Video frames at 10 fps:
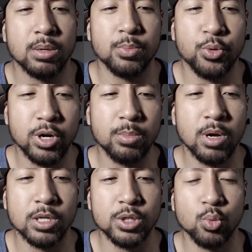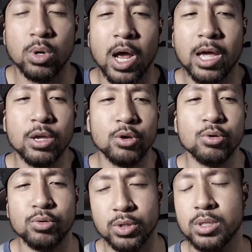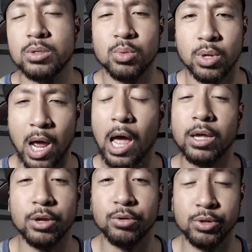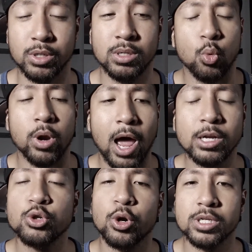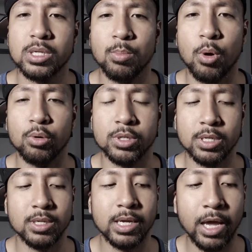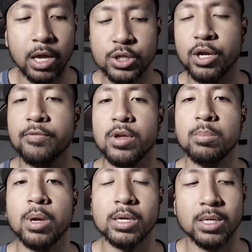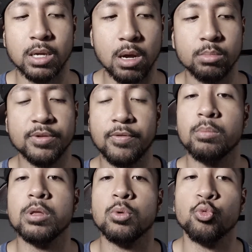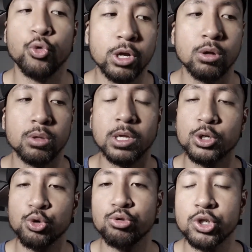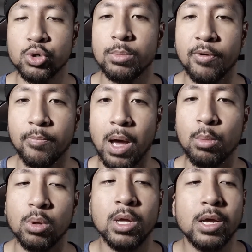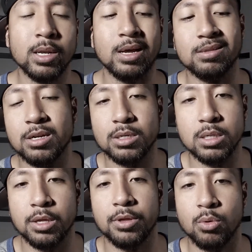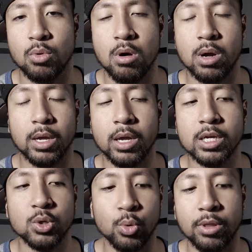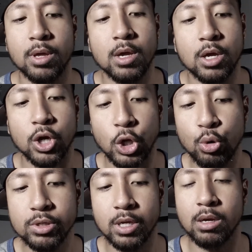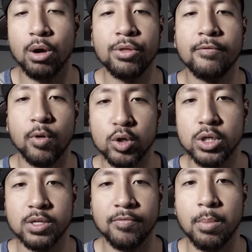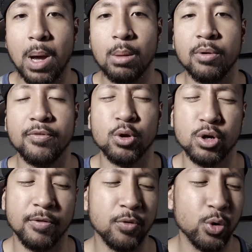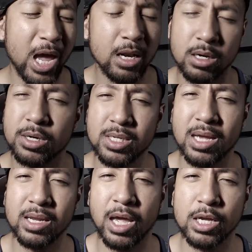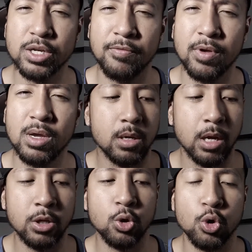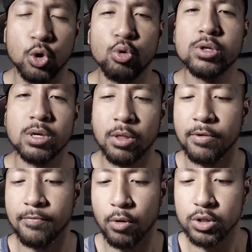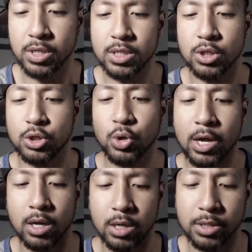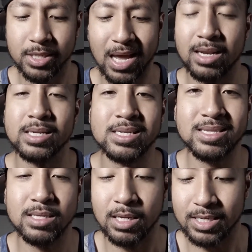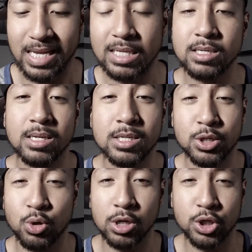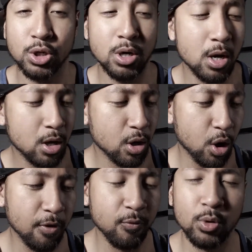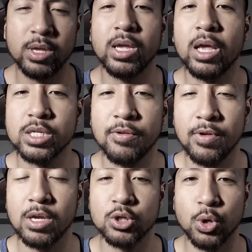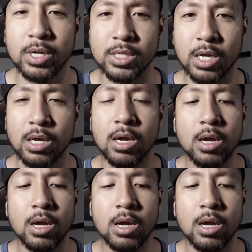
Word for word: pretty much what I use, what I use, what I trust the most is the KJV because it comes from the real, the true stream of Bible. Now, there's nothing wrong, I guess, with using other versions of the Bible. If you if you can't understand the KJV and you use other versions to try to understand the the sentence structure of what the KJV is trying to say,